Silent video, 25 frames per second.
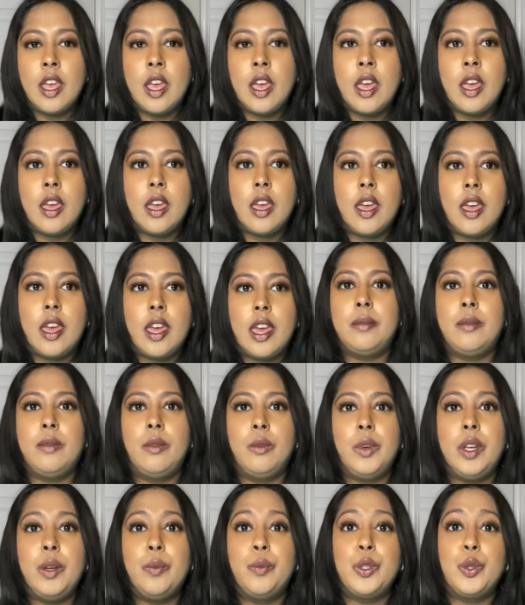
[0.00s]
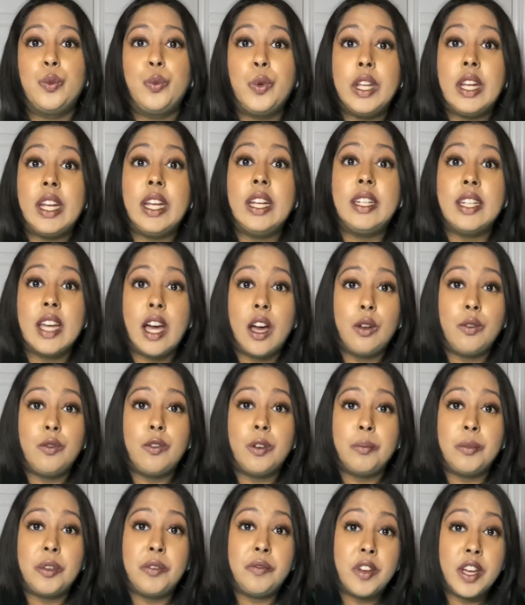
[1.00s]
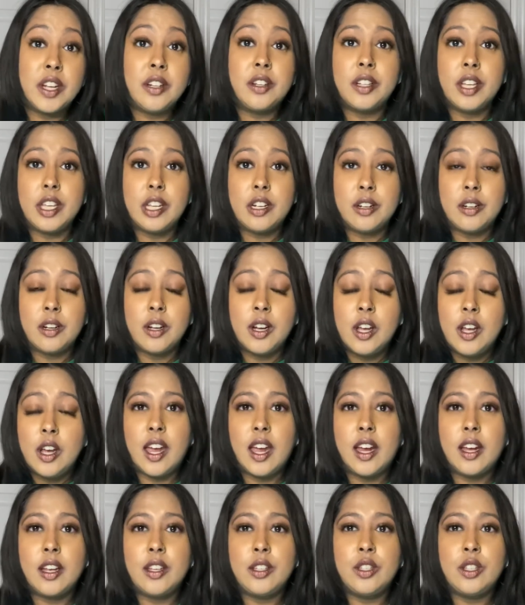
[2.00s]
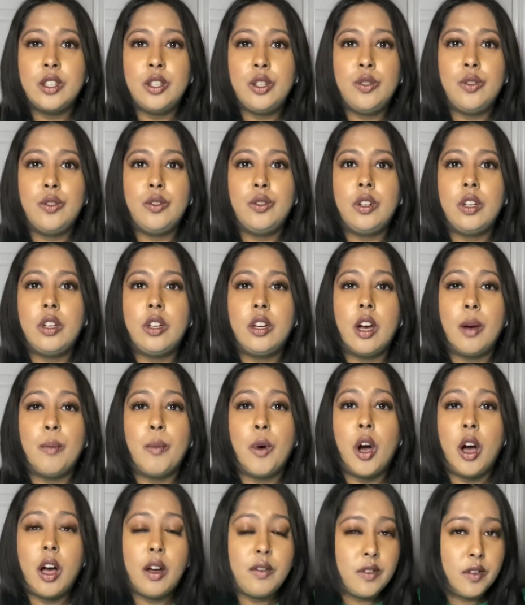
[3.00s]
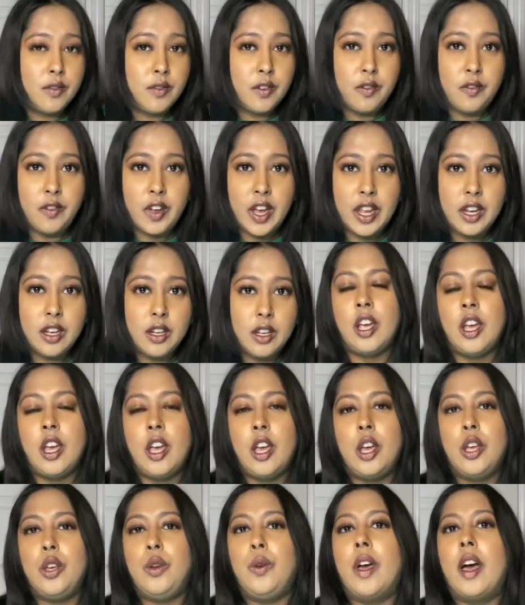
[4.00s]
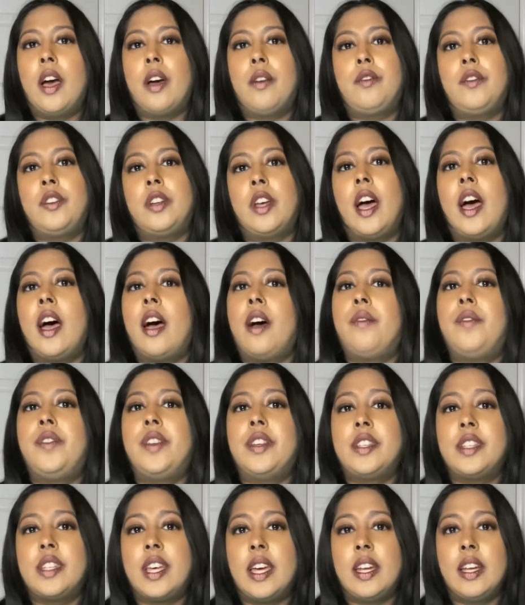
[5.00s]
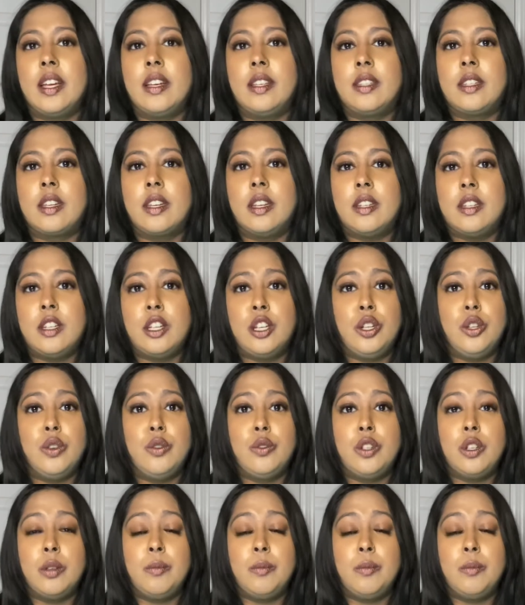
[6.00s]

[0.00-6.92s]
and he was weaning down from the ventilator. As you come off of a vent, you have to have the settings continued to be